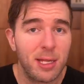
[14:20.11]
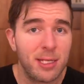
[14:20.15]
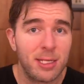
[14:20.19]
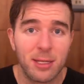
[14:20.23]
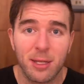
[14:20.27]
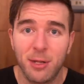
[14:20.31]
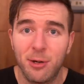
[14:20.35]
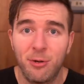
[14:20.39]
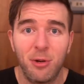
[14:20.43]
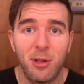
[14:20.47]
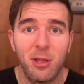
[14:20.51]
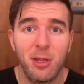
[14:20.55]
It's
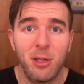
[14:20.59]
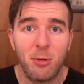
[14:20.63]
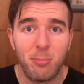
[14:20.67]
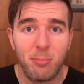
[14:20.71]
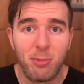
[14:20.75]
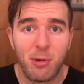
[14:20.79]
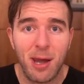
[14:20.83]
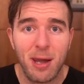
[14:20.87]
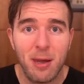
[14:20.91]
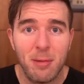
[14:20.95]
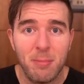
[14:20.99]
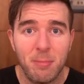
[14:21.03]
literally their
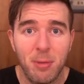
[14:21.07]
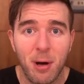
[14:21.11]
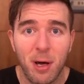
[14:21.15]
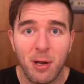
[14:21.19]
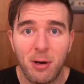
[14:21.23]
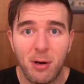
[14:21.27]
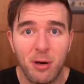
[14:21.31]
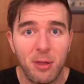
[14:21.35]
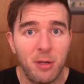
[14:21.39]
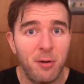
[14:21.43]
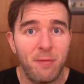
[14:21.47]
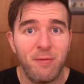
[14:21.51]
bread and
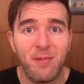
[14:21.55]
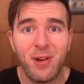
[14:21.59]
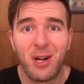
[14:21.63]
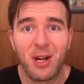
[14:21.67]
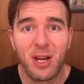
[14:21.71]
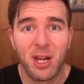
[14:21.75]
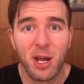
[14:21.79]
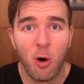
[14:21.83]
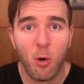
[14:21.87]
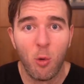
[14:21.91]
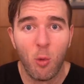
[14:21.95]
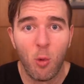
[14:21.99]
butter, and they're
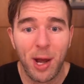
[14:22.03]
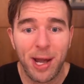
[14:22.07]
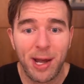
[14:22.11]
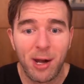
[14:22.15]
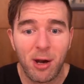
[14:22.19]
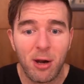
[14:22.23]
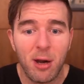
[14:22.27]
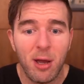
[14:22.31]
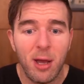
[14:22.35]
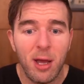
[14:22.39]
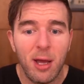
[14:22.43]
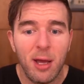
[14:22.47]
very
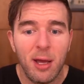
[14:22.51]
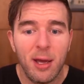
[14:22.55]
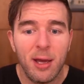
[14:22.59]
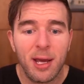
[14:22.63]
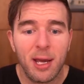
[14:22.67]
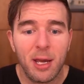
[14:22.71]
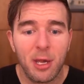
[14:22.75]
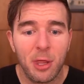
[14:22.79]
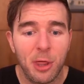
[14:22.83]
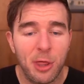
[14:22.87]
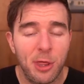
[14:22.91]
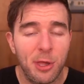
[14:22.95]
aware
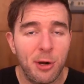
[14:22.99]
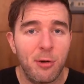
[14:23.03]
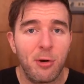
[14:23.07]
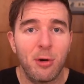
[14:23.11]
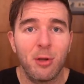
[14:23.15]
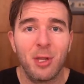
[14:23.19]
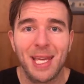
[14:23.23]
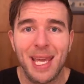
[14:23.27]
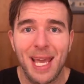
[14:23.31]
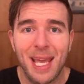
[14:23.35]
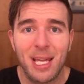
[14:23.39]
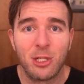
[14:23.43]
and
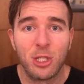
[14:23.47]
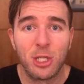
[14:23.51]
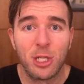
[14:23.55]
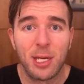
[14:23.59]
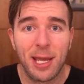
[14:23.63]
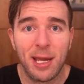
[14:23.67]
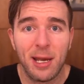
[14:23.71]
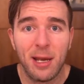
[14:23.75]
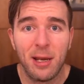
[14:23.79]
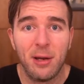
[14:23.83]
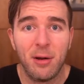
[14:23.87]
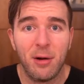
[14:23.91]
thoroughly
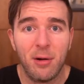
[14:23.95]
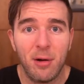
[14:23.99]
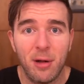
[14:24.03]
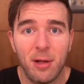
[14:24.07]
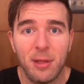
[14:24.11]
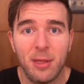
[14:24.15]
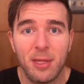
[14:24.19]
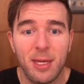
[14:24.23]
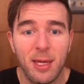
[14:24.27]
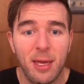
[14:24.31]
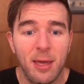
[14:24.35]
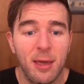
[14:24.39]
educated
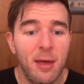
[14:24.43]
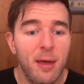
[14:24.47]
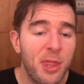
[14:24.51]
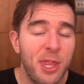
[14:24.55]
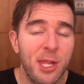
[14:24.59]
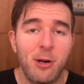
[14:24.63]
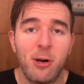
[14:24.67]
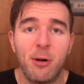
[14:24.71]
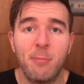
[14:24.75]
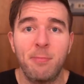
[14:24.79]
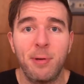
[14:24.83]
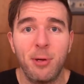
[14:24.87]
on the
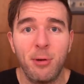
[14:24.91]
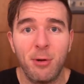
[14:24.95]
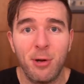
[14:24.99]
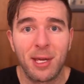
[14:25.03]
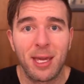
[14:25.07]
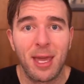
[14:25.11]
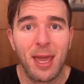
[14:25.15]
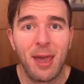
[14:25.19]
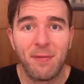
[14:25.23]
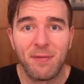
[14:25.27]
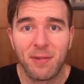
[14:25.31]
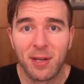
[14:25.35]

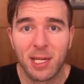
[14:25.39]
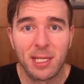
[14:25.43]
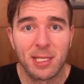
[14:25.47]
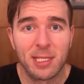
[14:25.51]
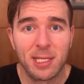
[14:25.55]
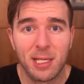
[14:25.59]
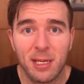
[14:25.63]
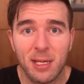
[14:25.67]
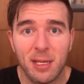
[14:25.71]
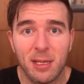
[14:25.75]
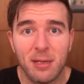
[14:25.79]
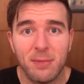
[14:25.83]
therapeutic
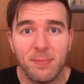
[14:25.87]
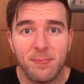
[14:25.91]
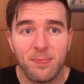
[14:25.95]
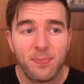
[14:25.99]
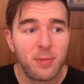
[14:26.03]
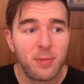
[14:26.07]
efficacy